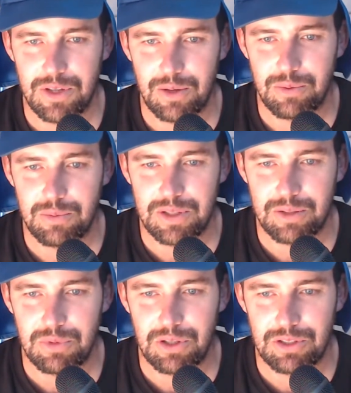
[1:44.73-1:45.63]
open, and then
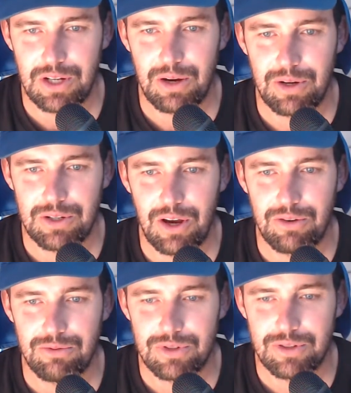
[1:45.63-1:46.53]
I'm like, no, I
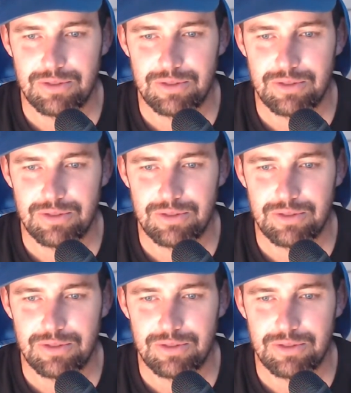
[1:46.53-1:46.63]
don't.